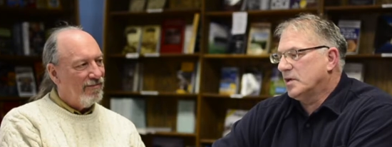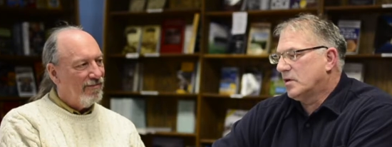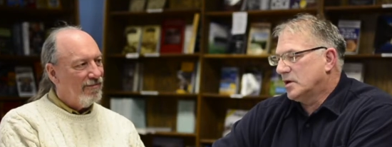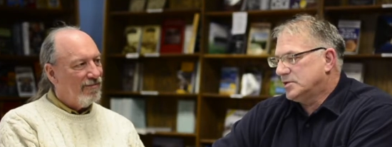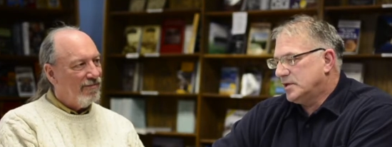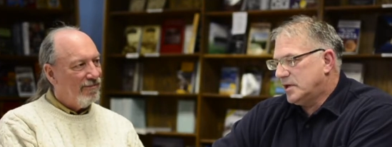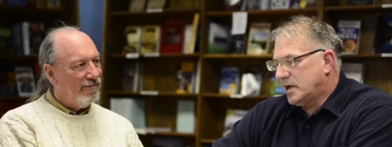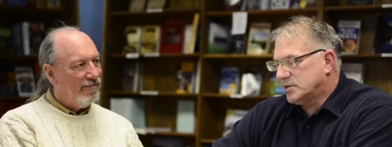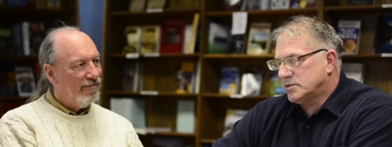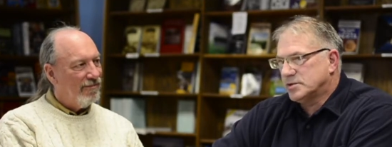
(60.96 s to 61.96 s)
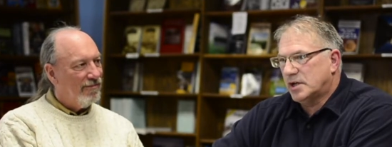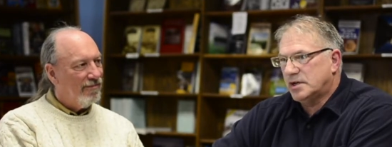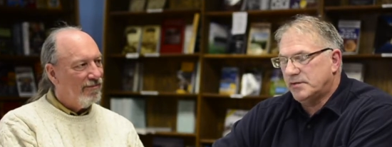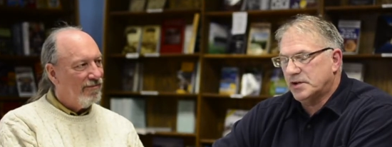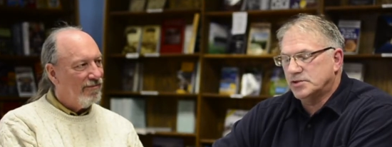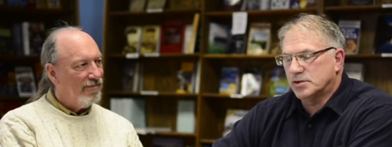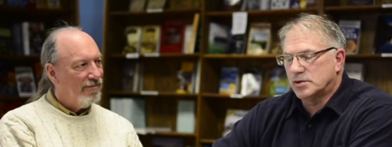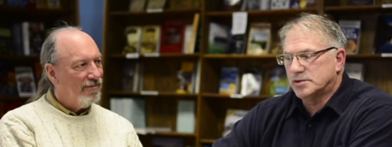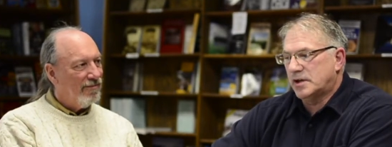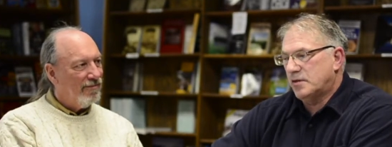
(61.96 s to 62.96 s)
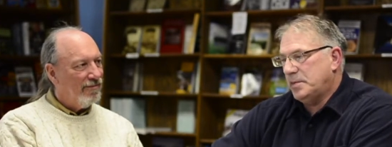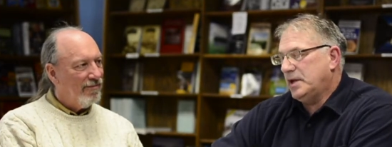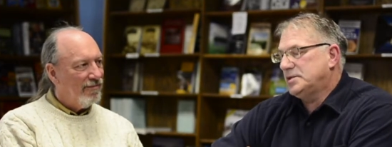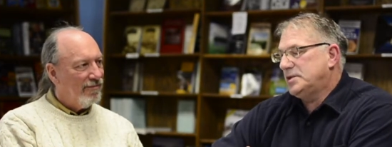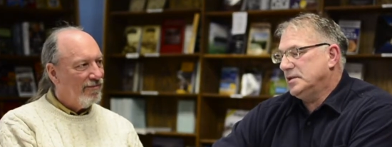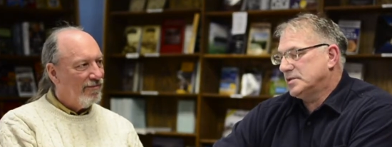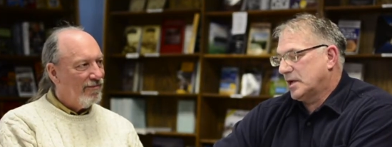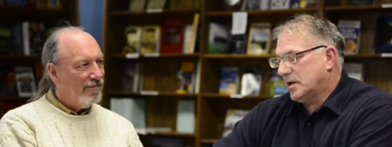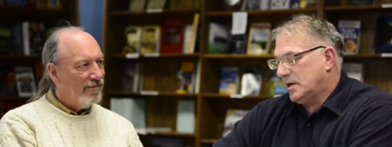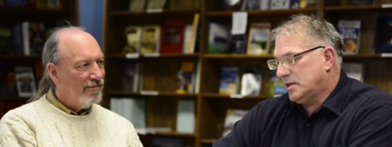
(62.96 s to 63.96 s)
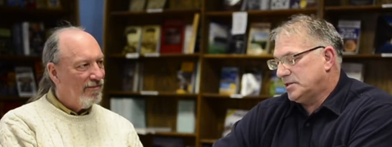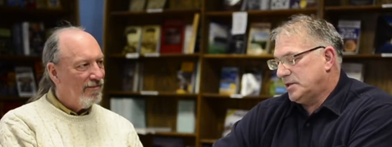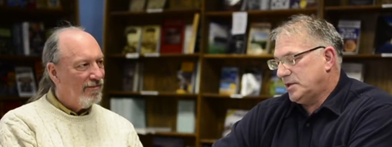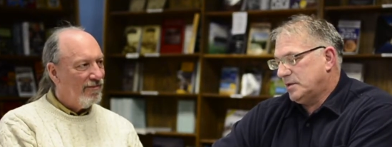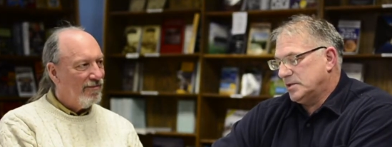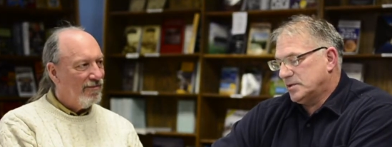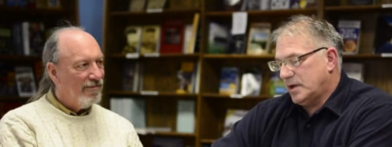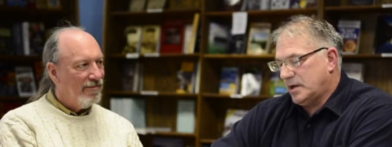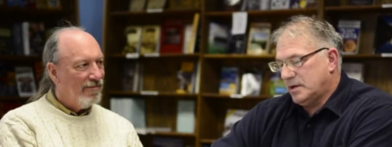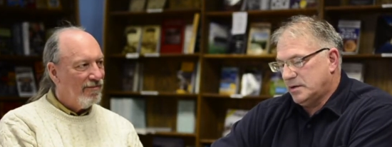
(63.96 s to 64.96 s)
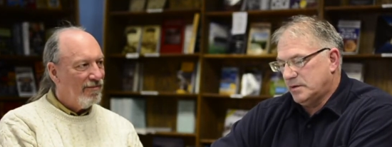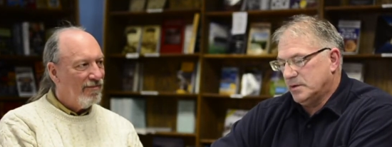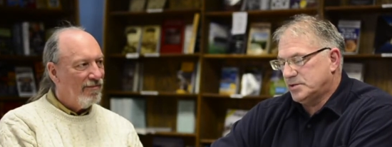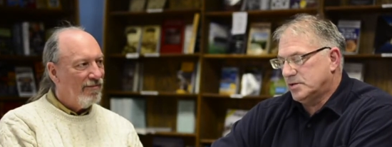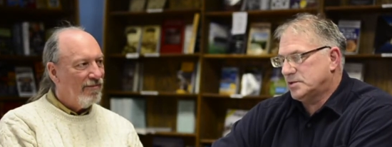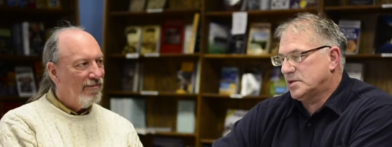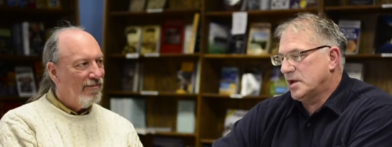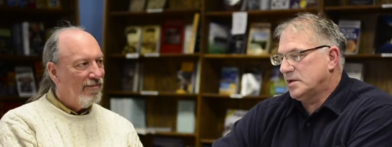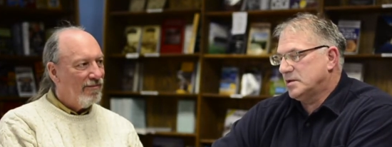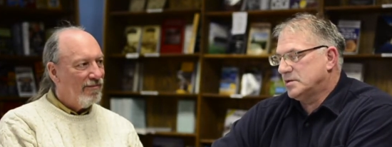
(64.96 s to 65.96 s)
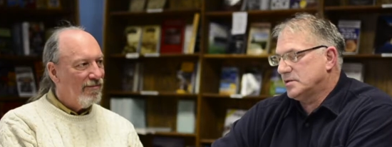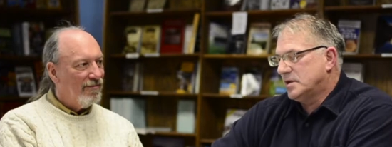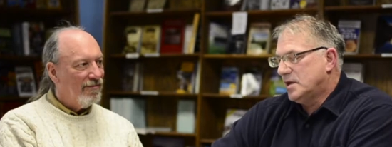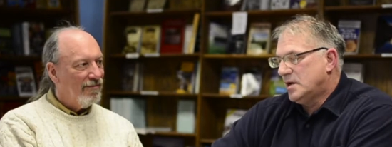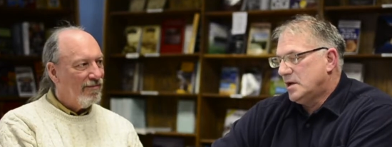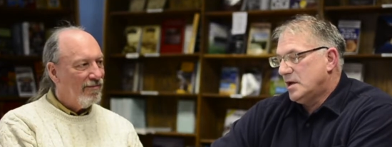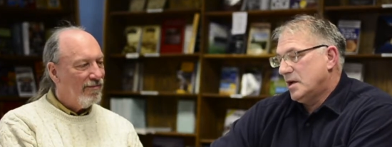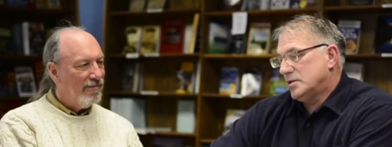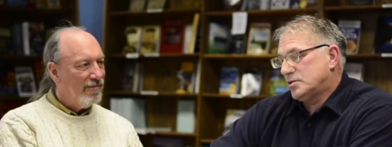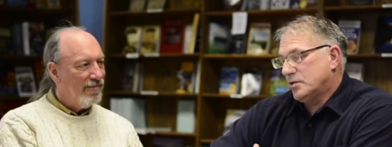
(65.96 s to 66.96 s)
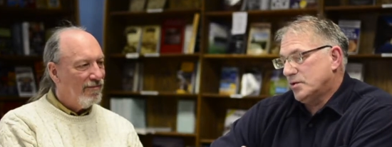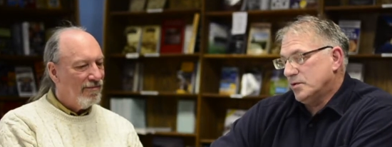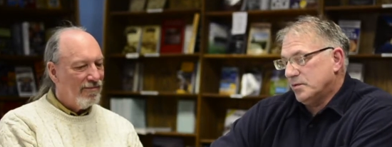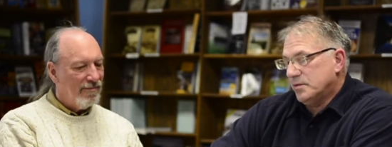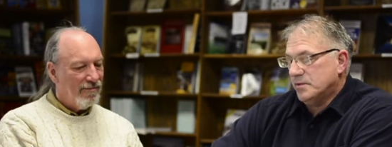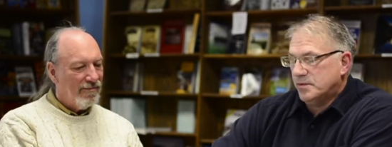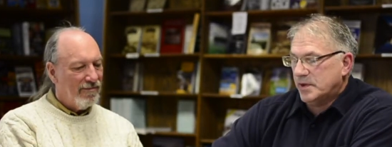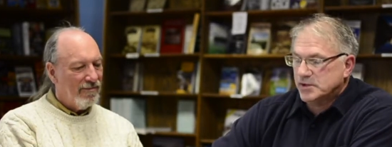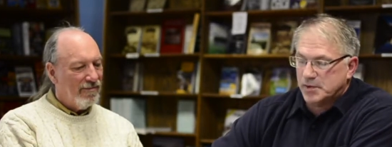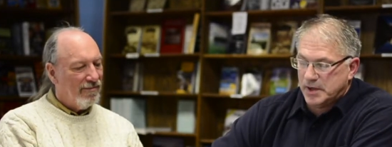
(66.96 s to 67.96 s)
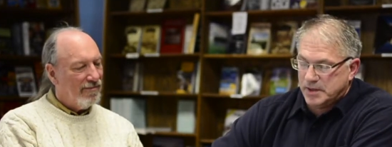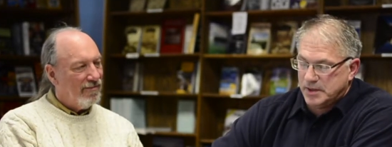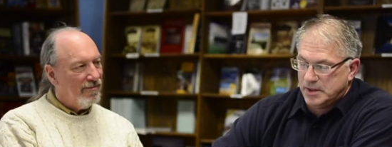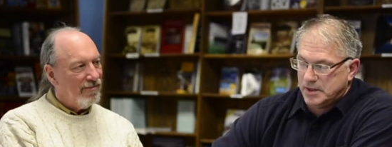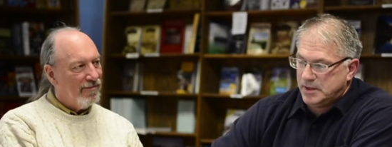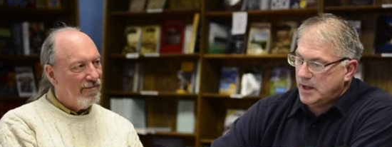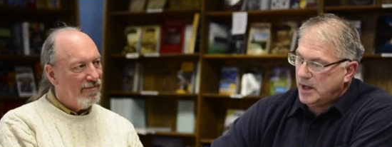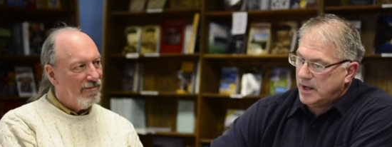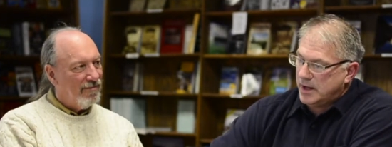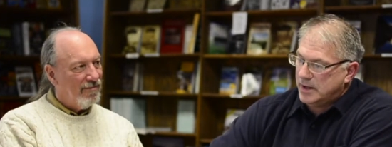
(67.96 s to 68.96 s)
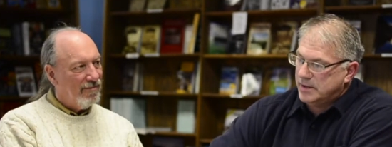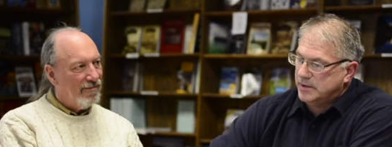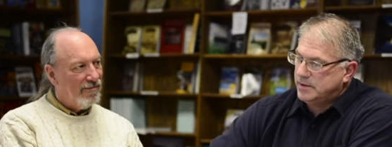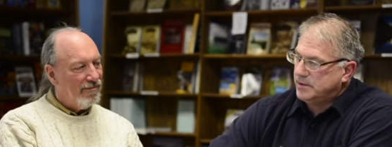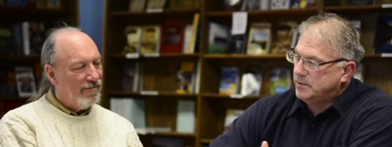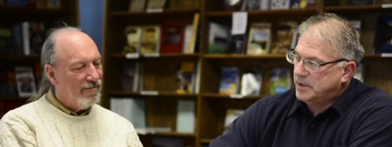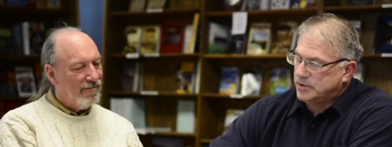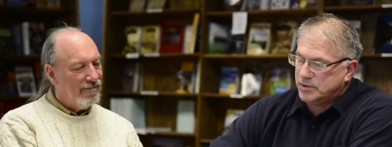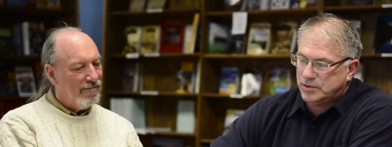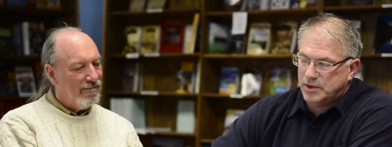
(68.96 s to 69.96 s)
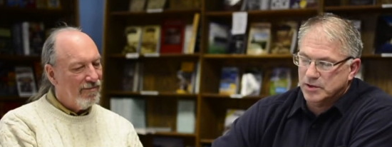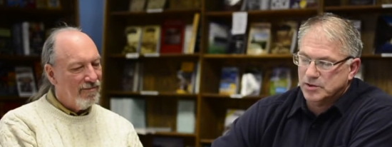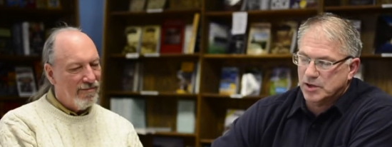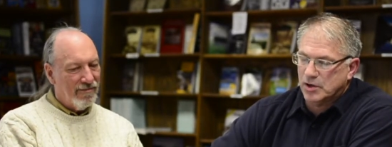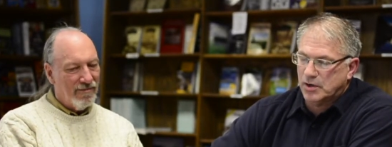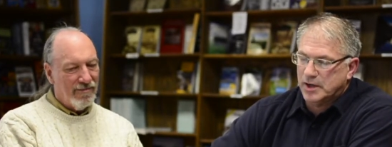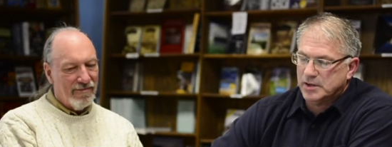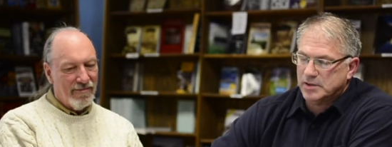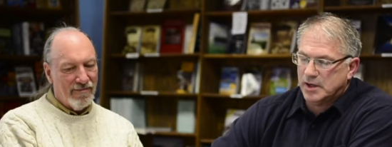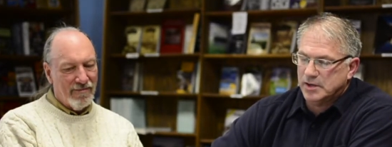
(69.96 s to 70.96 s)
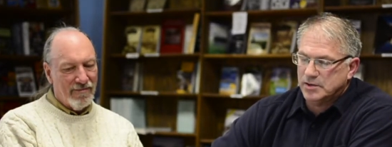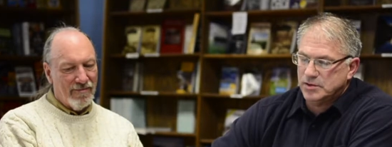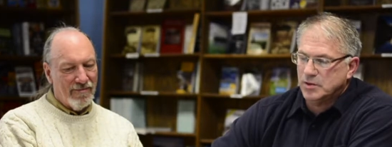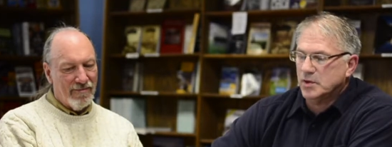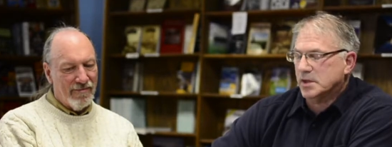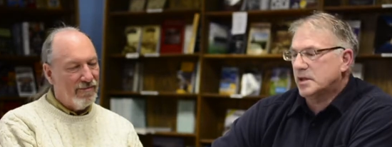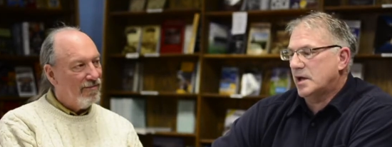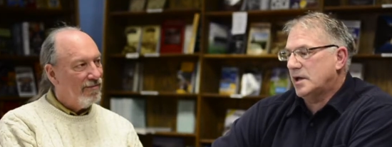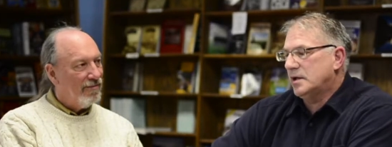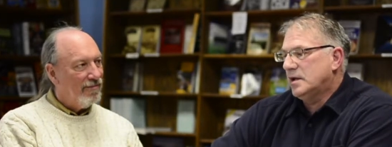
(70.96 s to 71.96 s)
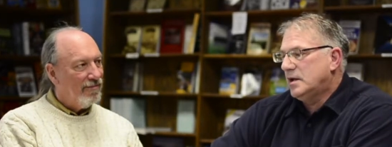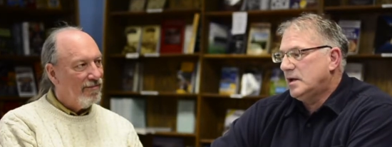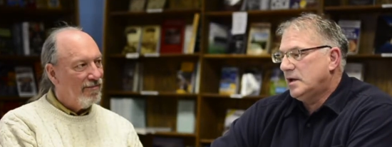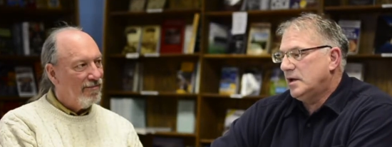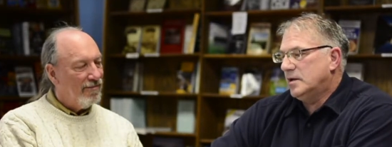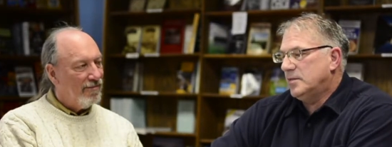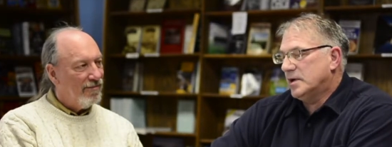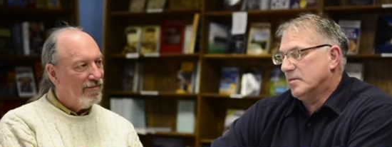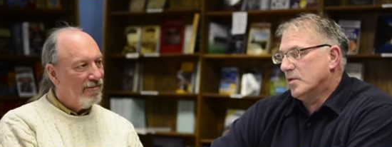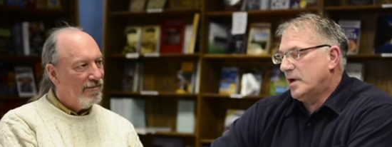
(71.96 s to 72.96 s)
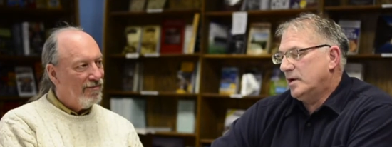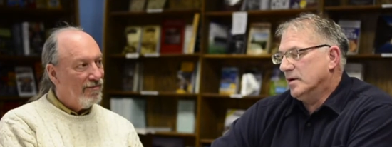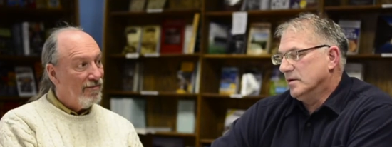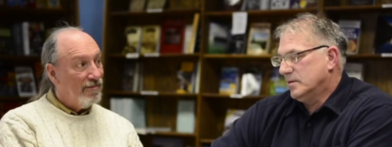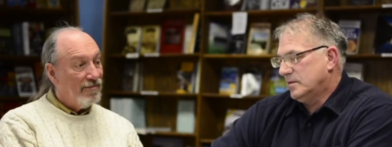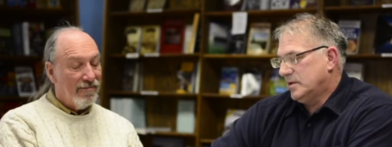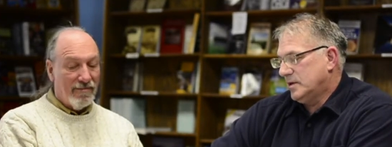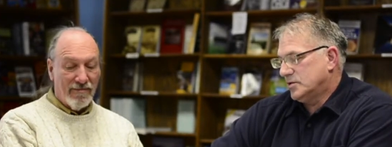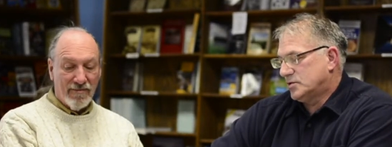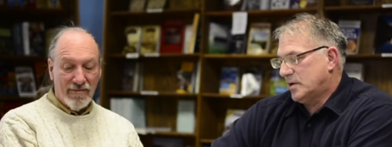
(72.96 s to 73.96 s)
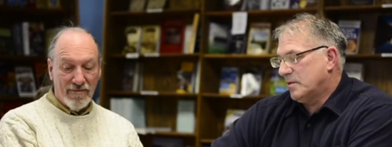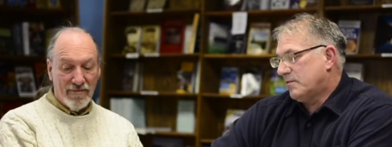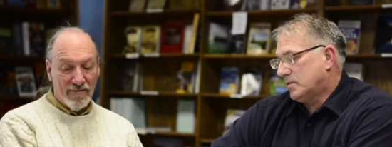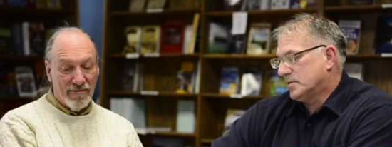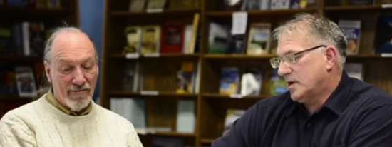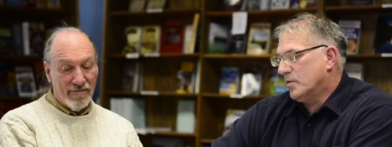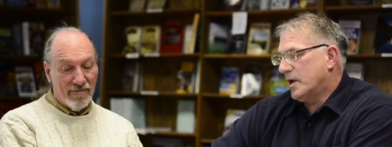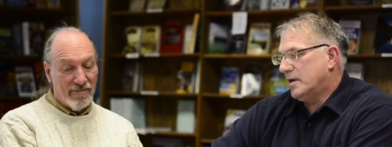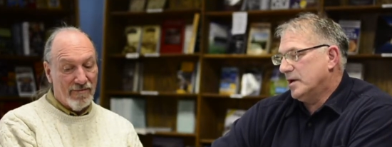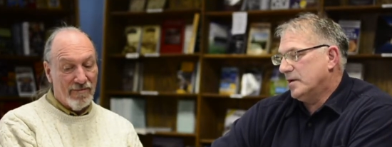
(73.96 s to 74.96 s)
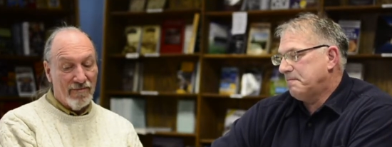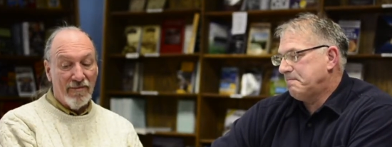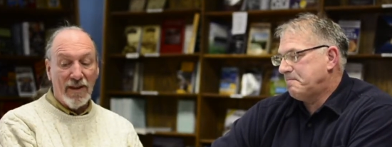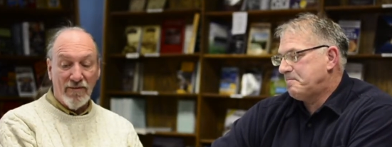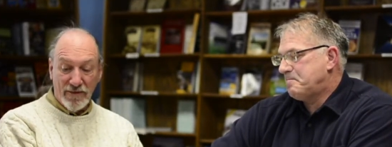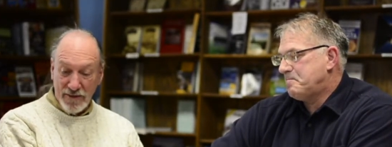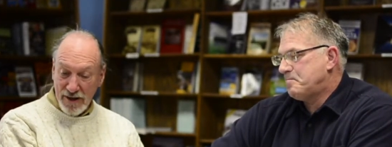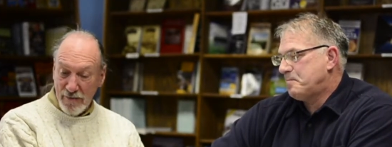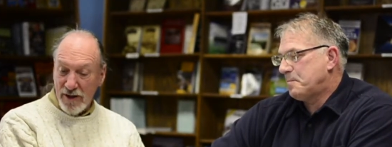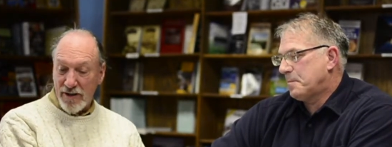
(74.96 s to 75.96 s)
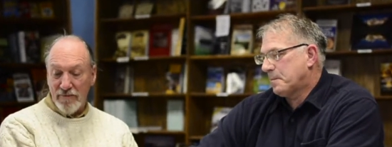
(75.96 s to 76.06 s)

Speaker 1: large international scientific journals. I have a P H D in psychology. I'm a trained research scientist. And so that's what I did. And about two years ago, I decided to quit that and become a writer. And so I'm a full-time writer now.
Speaker 2: A full-time writer.